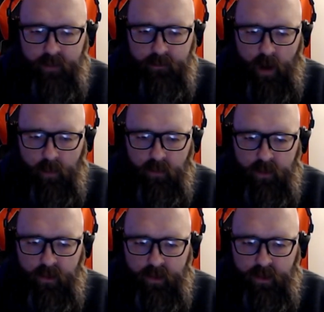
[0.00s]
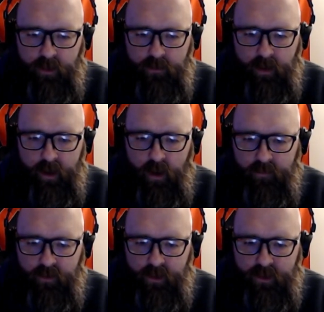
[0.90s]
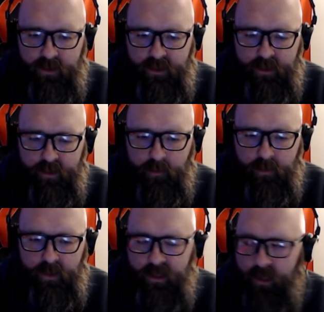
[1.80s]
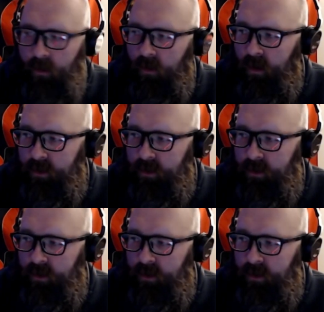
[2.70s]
probably already knows by now if you're interested in the PJOR.